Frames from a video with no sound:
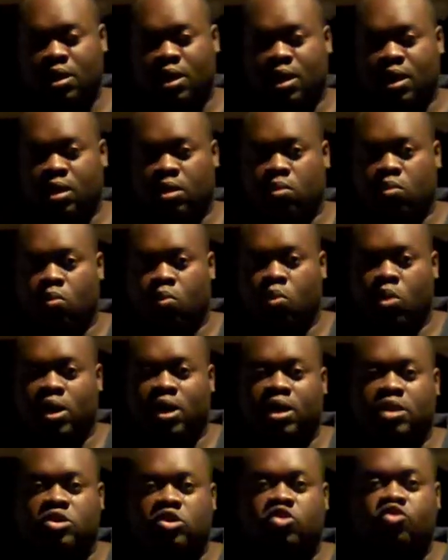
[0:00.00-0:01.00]
and
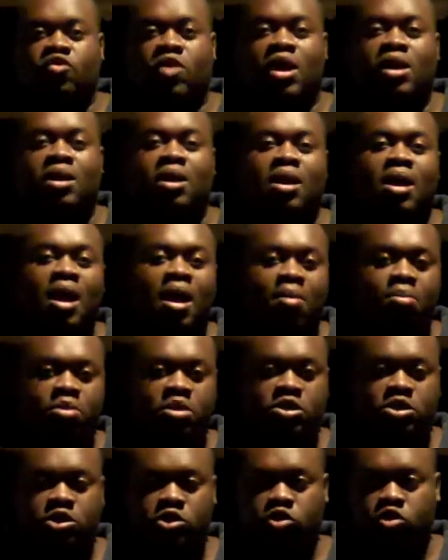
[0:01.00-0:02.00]
what it is you're trying to
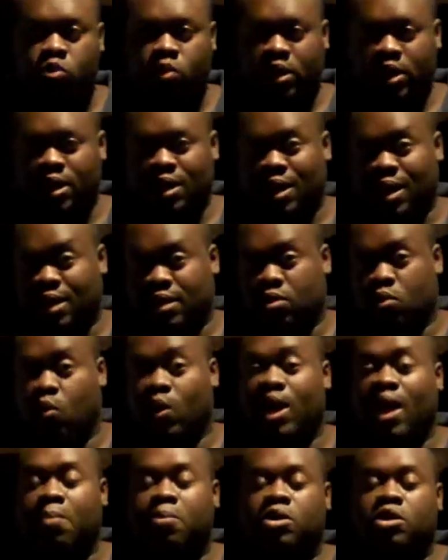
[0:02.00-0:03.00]
accomplish in doing it. And the
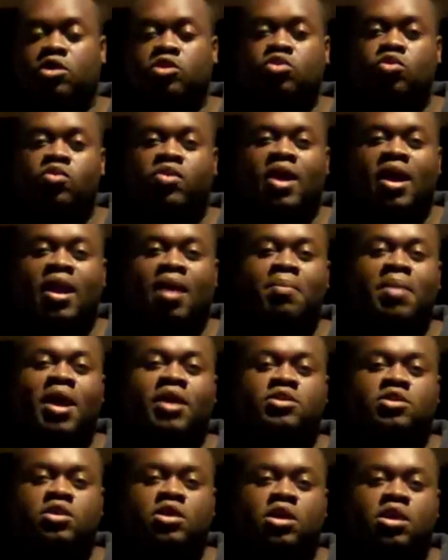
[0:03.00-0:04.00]
way I'm going to do that, I'm
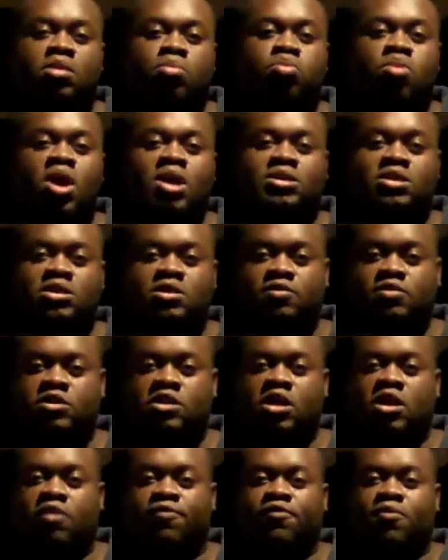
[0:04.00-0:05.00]
actually in the process of
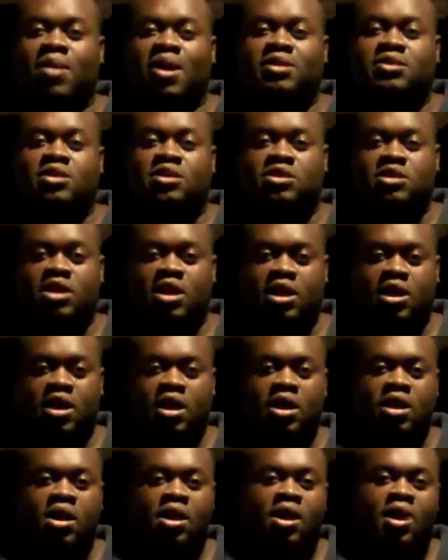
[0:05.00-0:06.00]
studying for my
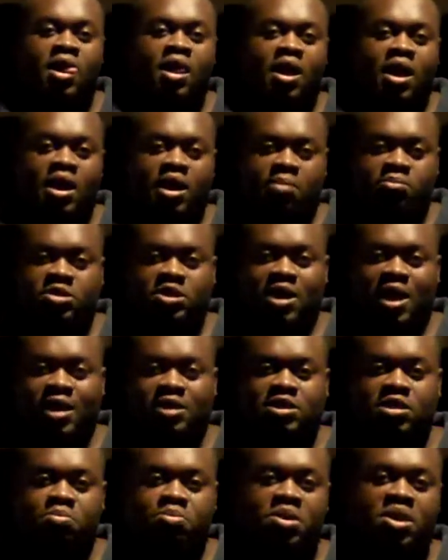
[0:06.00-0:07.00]
CCNA and
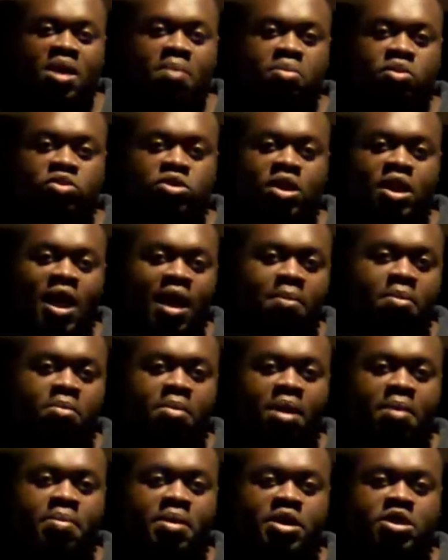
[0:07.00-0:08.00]
MCITP. I built a lab
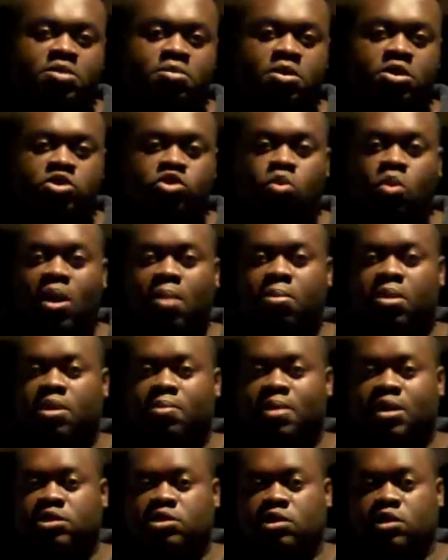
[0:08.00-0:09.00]
in my basement. So what I'm going
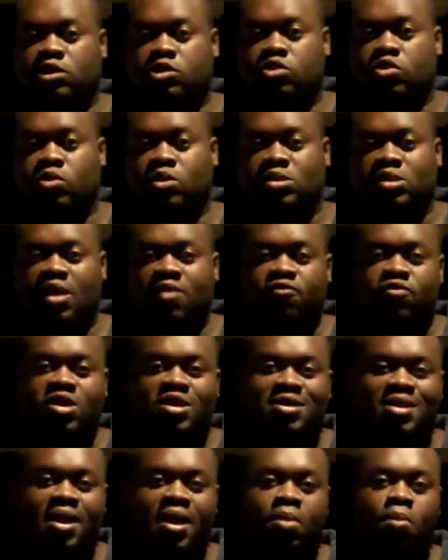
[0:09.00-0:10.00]
to basically do is
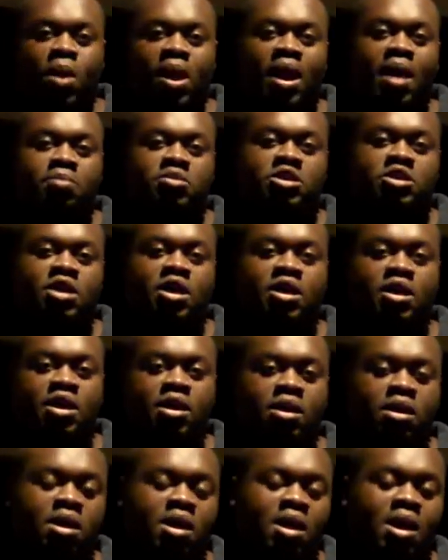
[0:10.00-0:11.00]
every day while I'm
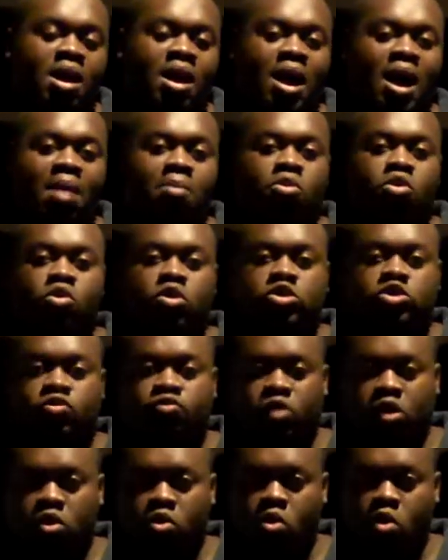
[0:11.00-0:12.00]
studying, I'm going
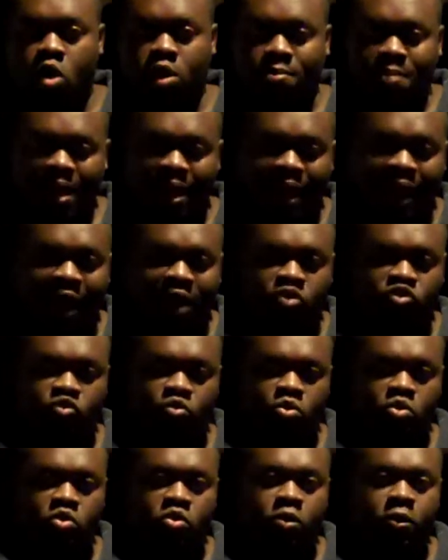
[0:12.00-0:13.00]
to record my
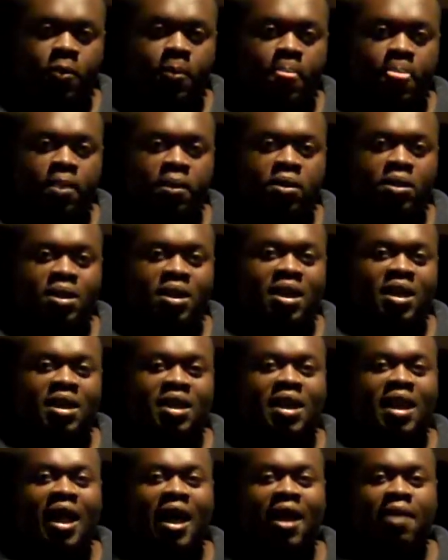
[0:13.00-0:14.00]
actual
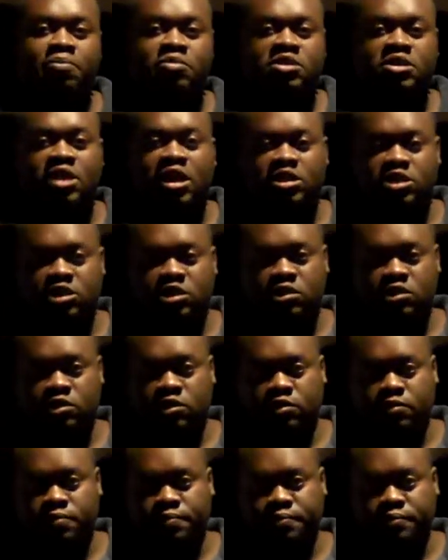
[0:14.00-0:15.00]
in-lab
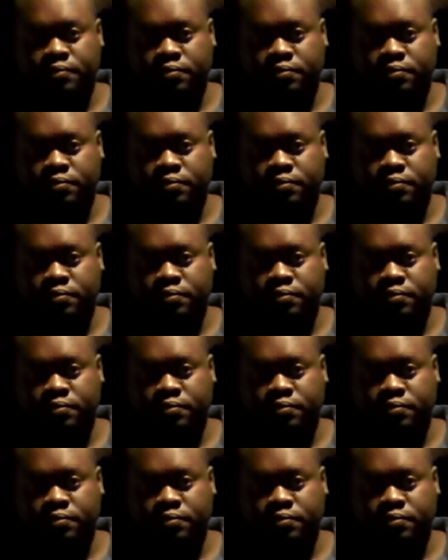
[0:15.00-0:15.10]
sessions.